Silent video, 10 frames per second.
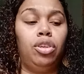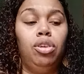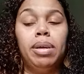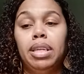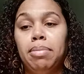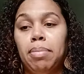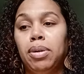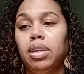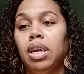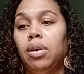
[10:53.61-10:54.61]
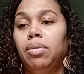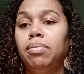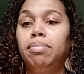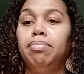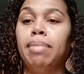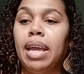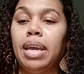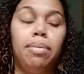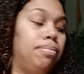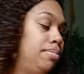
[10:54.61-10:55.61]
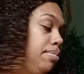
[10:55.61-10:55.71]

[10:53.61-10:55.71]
You better leave my book alone, ma'am.